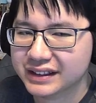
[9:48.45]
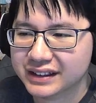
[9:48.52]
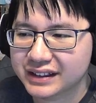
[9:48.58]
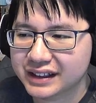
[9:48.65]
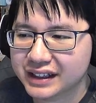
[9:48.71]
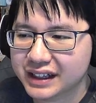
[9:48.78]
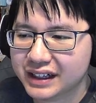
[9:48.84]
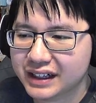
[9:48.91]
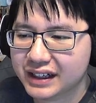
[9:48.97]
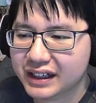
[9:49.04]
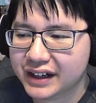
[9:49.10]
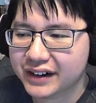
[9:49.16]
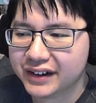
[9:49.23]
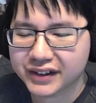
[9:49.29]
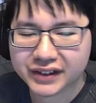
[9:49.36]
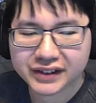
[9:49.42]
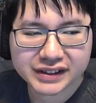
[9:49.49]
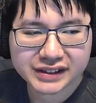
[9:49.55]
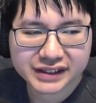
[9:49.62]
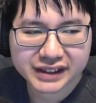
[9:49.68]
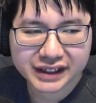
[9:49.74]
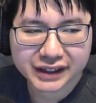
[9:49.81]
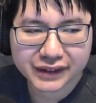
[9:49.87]
I already know this
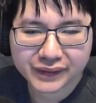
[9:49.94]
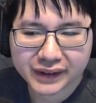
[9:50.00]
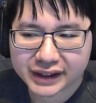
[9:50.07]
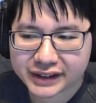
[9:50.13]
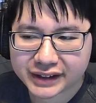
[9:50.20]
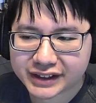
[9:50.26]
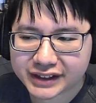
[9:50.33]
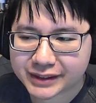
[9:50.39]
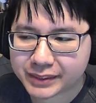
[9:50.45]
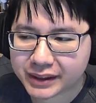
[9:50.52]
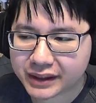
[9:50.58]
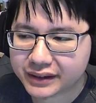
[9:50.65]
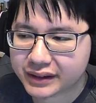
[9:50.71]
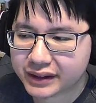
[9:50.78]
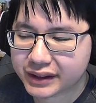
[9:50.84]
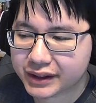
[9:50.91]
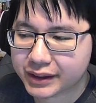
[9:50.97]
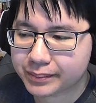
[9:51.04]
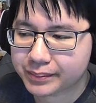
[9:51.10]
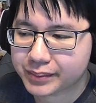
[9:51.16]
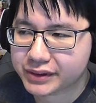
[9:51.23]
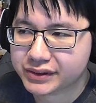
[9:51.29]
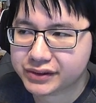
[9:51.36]
in advance, but the
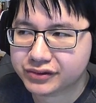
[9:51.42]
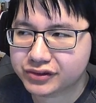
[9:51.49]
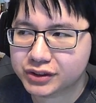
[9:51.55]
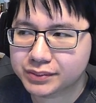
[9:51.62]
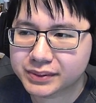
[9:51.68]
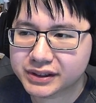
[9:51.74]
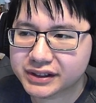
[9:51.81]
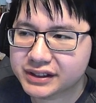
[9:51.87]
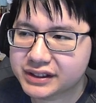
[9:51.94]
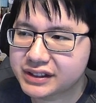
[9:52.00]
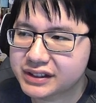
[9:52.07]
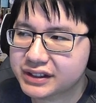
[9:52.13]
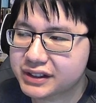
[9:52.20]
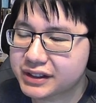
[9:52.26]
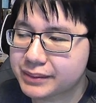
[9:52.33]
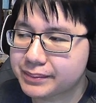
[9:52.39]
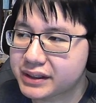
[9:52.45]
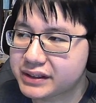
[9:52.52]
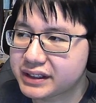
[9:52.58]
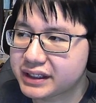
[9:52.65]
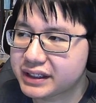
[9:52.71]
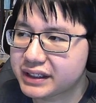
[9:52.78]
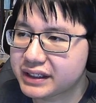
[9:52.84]
personal troopers are
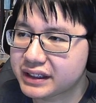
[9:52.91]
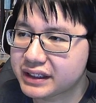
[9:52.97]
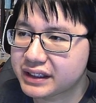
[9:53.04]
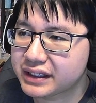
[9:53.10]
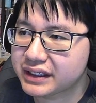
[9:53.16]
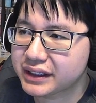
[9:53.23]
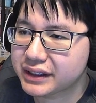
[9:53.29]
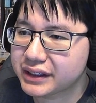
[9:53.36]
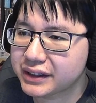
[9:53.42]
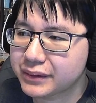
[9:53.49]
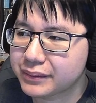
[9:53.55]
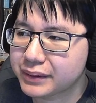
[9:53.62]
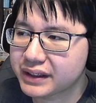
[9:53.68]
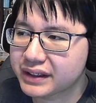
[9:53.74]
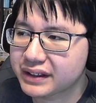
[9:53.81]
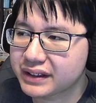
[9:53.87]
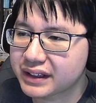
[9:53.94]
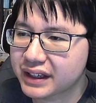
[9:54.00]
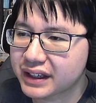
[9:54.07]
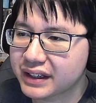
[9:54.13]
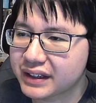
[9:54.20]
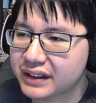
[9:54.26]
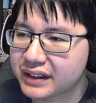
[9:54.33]
basically what they
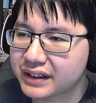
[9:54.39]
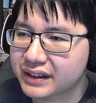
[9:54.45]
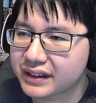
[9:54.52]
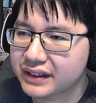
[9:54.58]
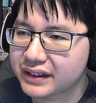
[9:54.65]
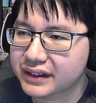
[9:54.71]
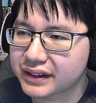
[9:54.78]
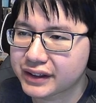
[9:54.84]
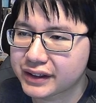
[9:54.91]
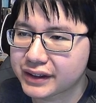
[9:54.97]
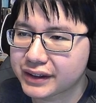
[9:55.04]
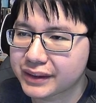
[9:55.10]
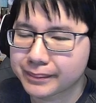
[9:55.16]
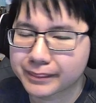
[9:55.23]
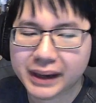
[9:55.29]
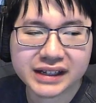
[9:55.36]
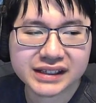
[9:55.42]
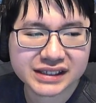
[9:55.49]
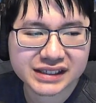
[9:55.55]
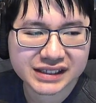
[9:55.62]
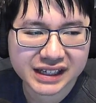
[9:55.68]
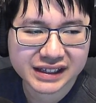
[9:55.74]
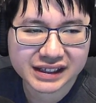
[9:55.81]
call their
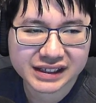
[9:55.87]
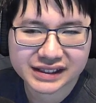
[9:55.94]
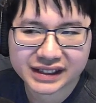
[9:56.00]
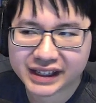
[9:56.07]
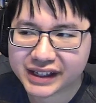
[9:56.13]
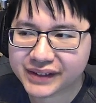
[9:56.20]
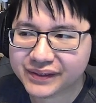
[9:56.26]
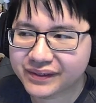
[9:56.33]
mechs in this game.